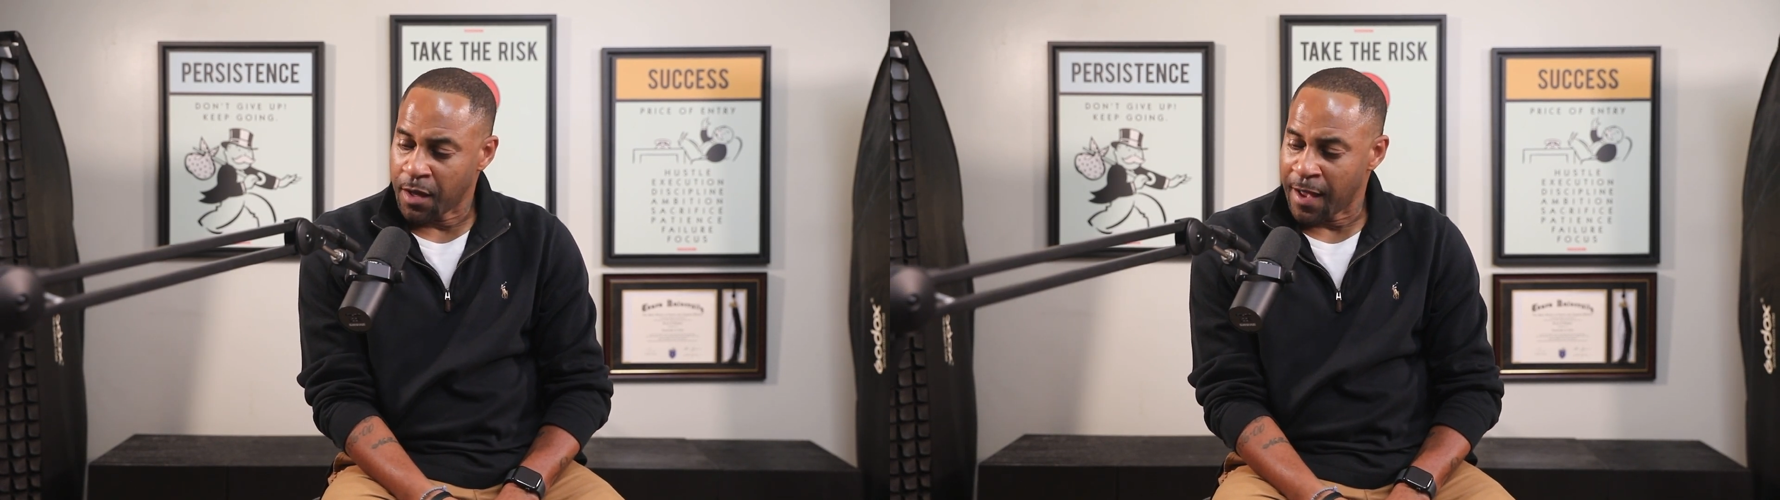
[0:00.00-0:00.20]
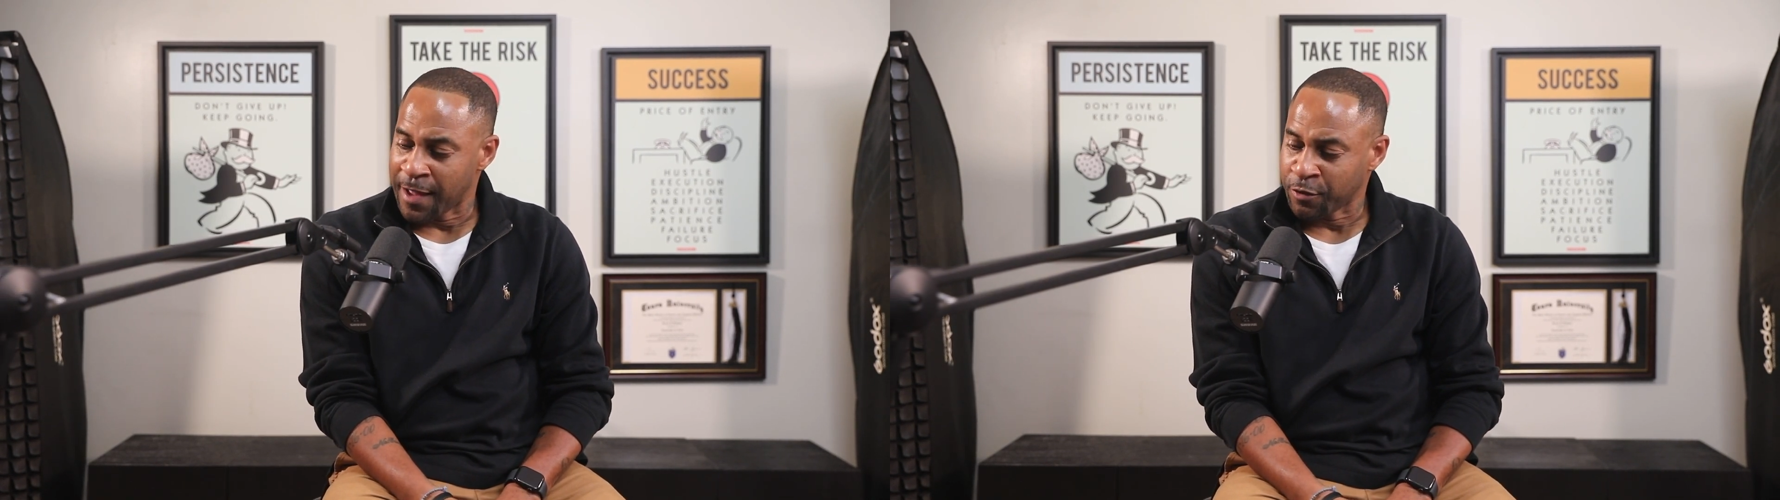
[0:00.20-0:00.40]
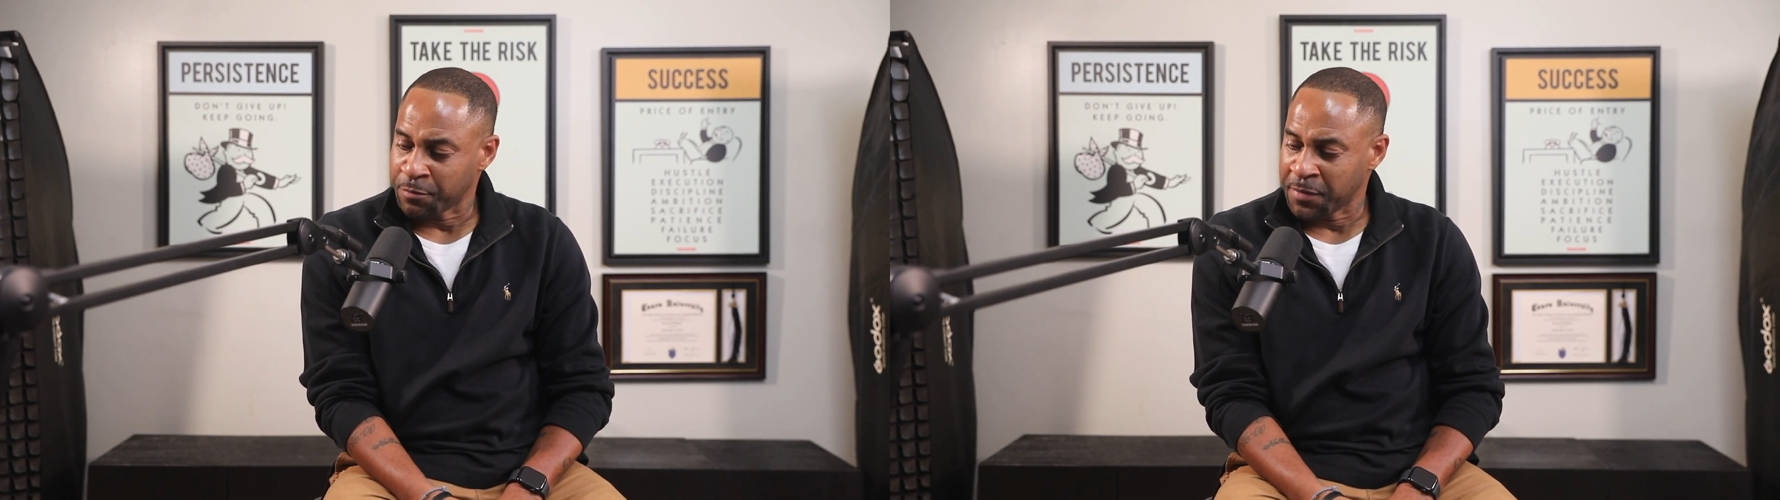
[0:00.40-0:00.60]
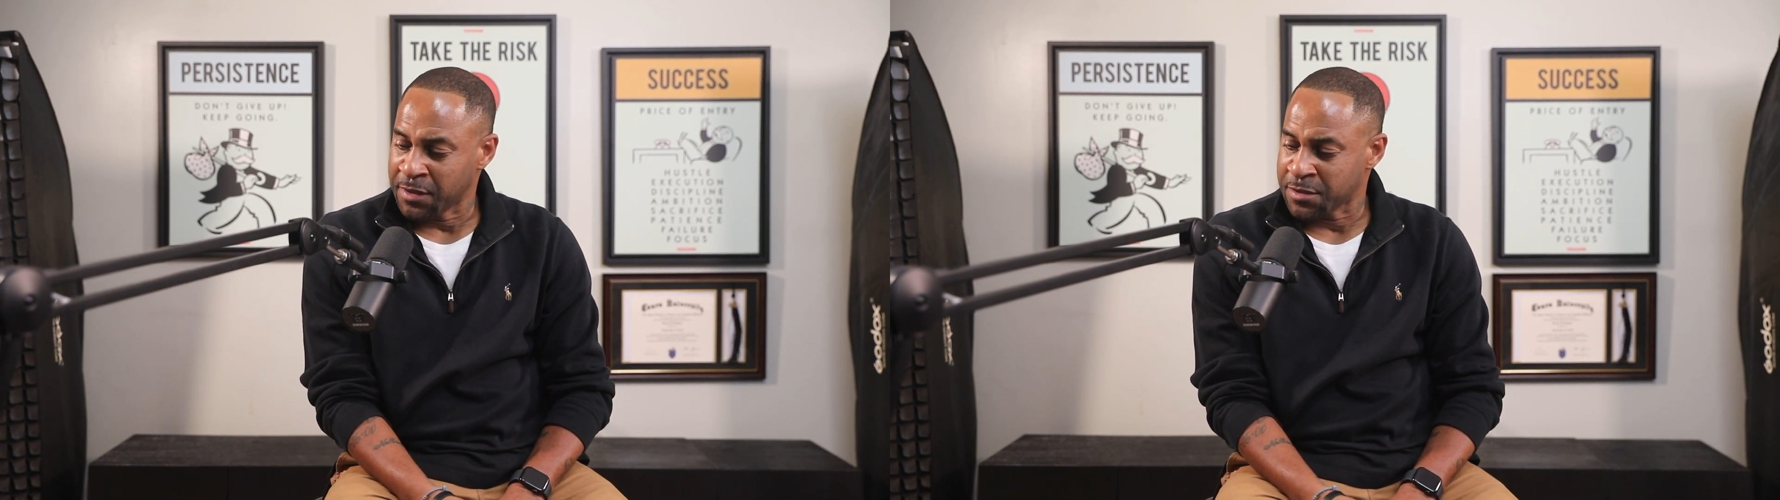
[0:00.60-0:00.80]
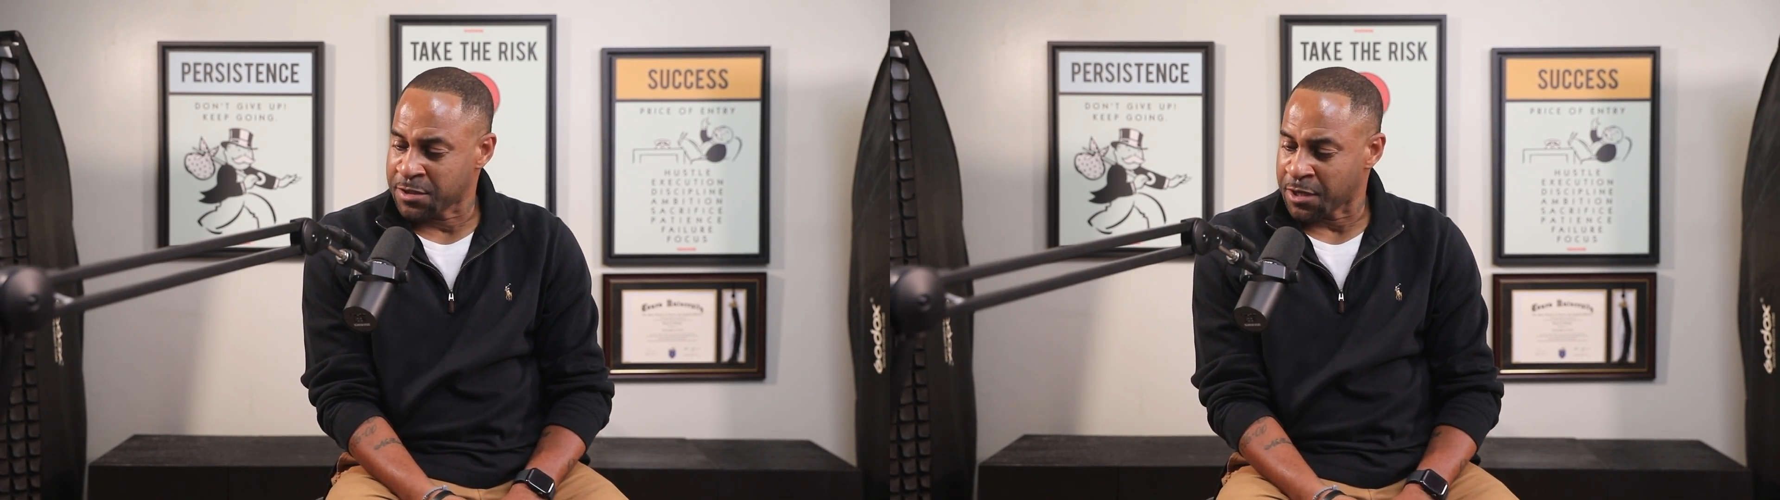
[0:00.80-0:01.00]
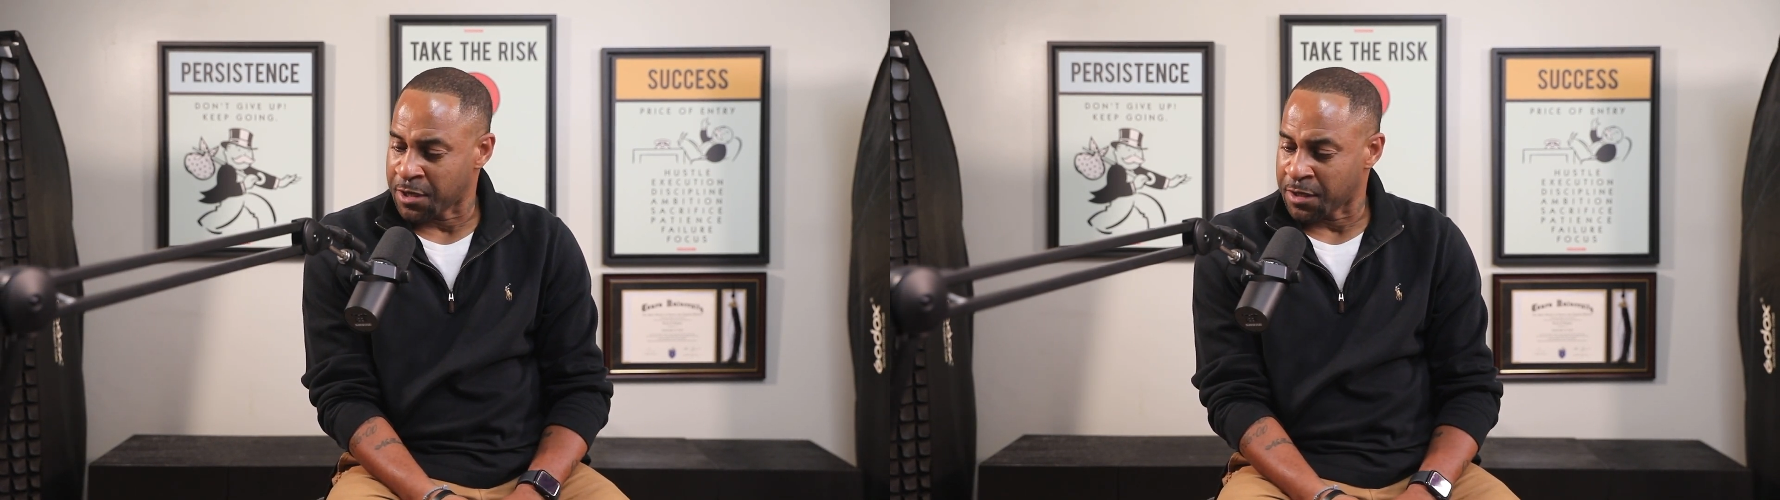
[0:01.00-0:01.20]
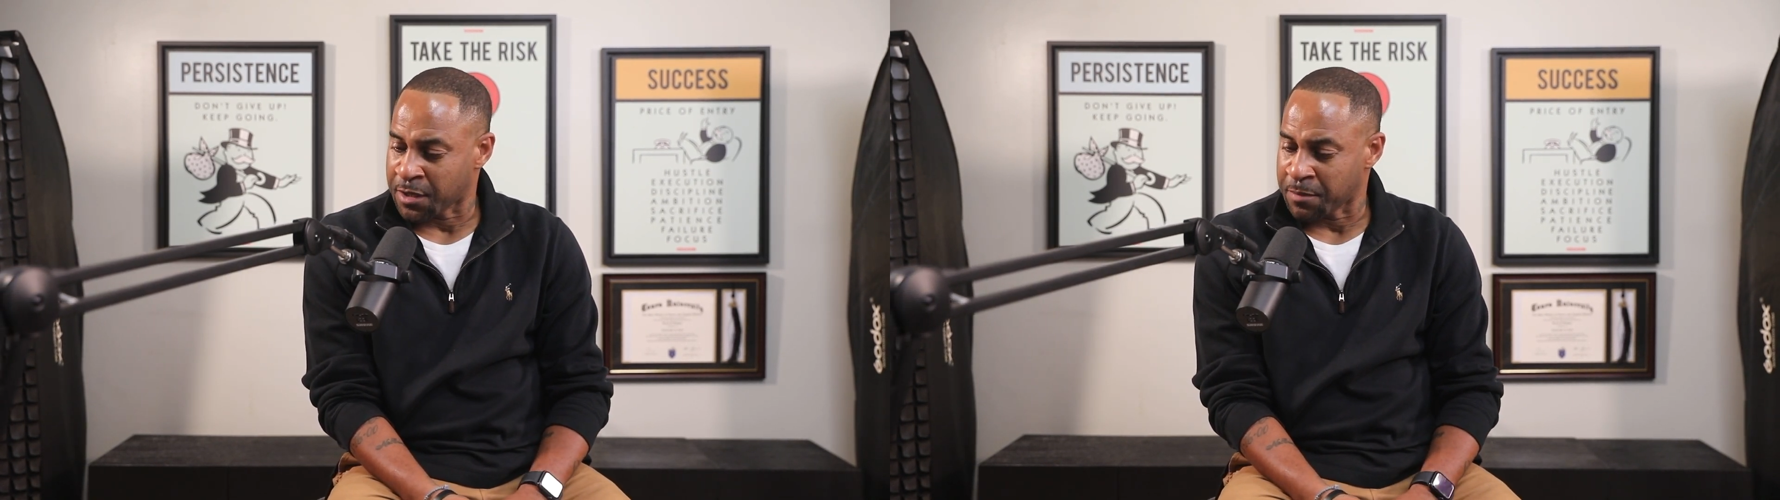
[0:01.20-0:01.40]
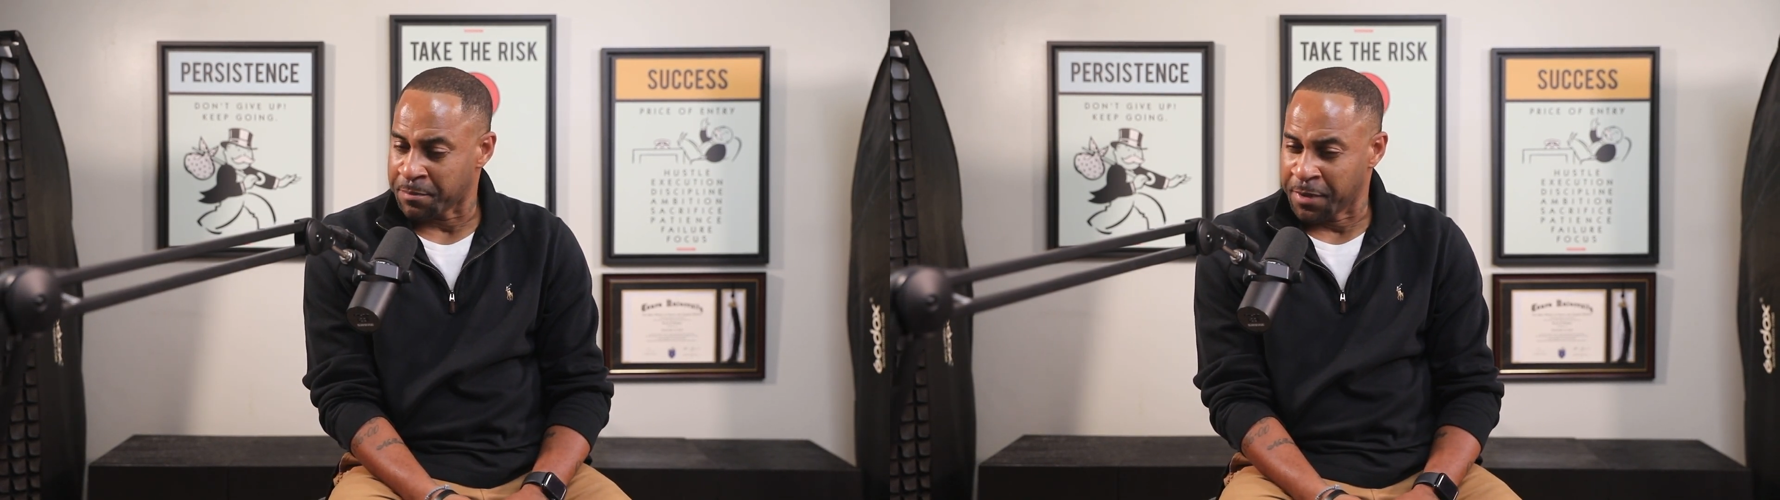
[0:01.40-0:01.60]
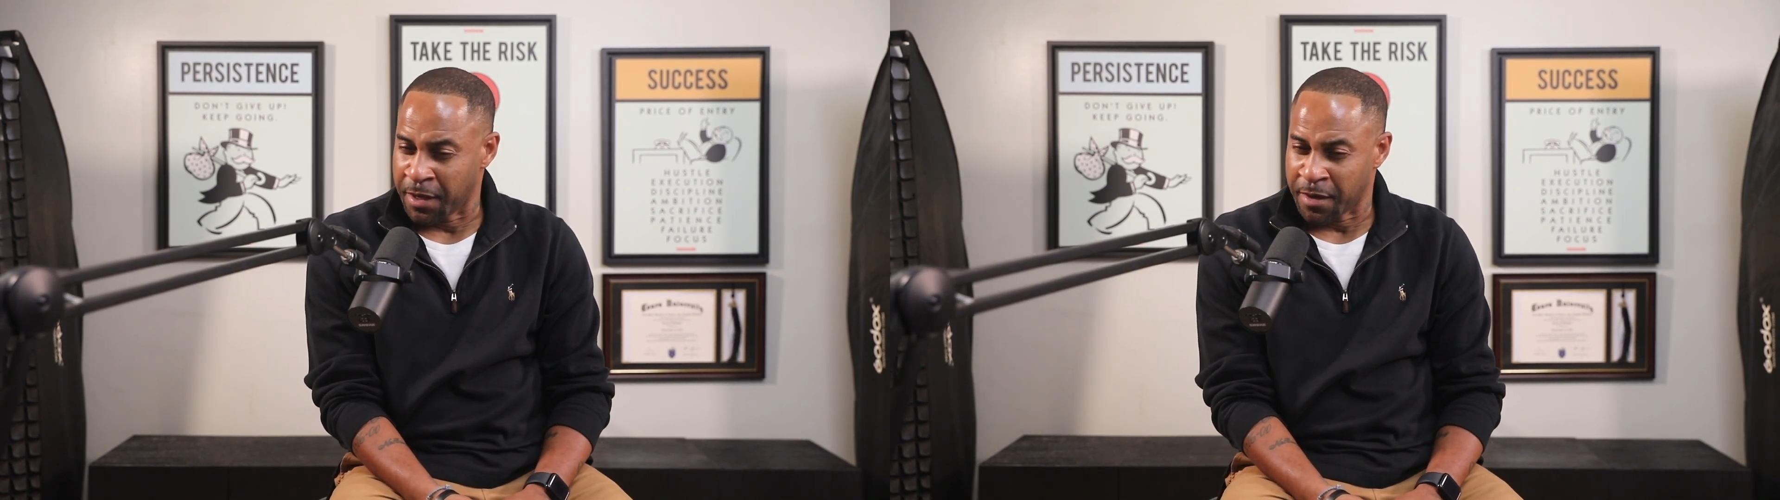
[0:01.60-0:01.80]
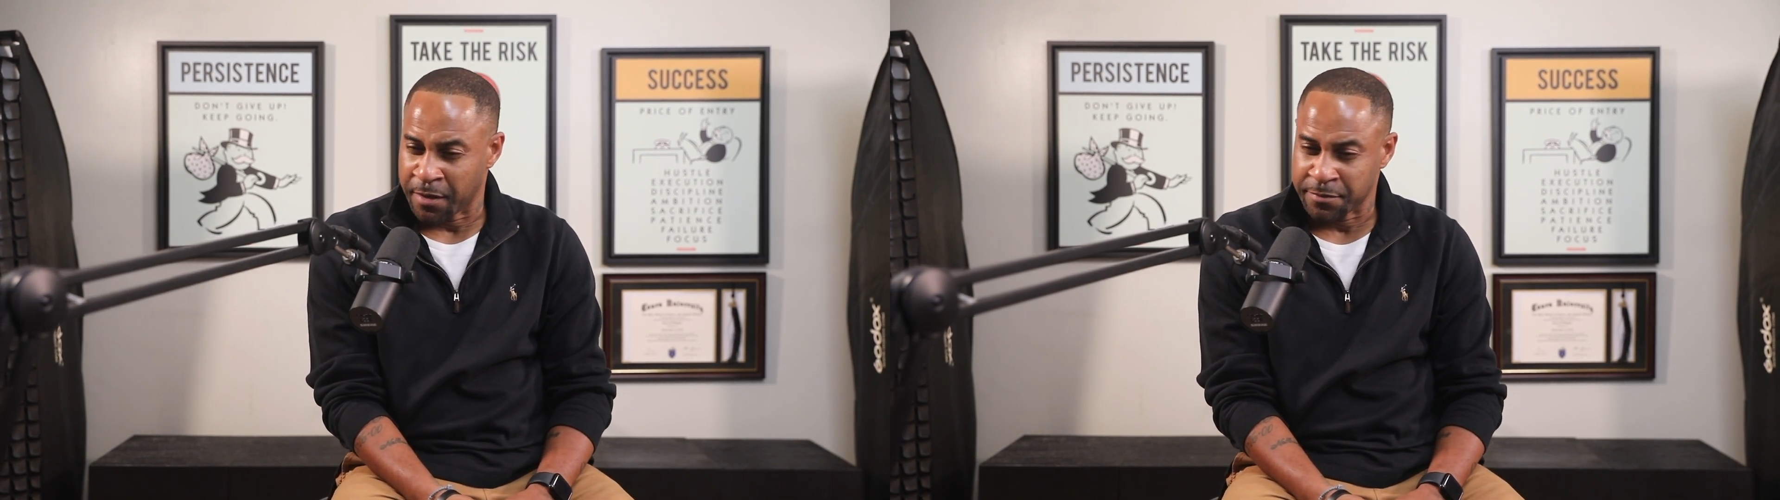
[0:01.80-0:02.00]
I don't mean to
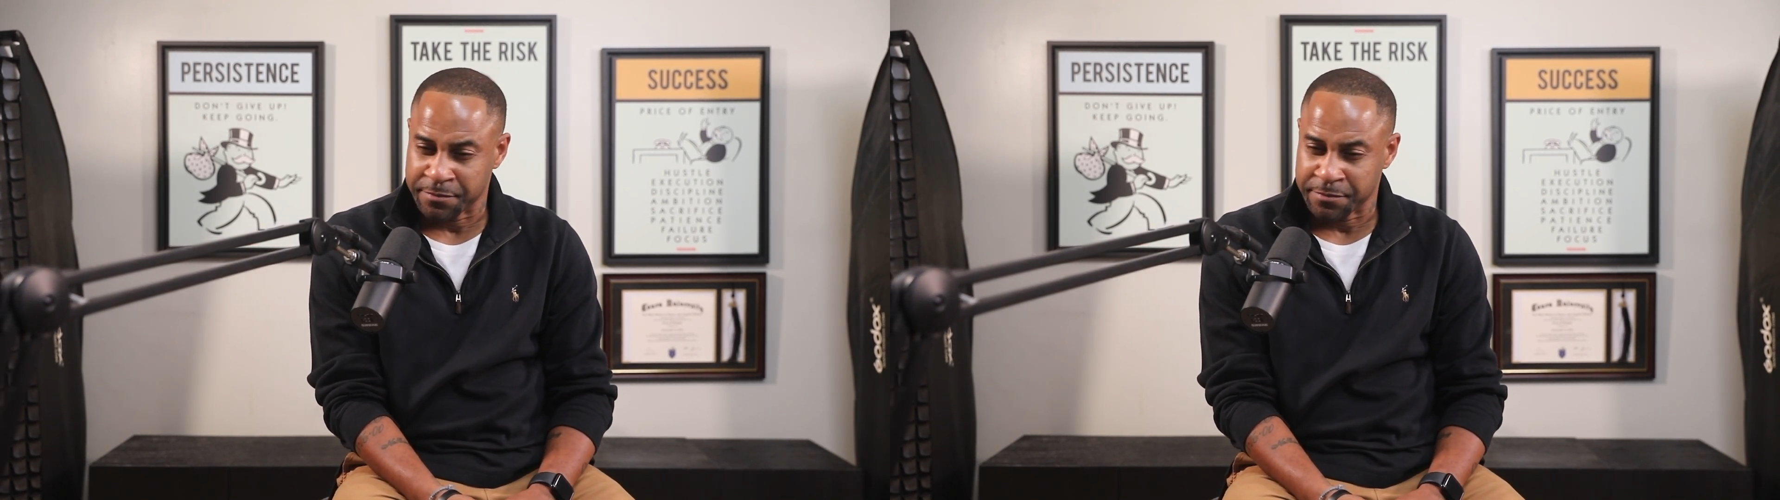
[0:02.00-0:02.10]
compare,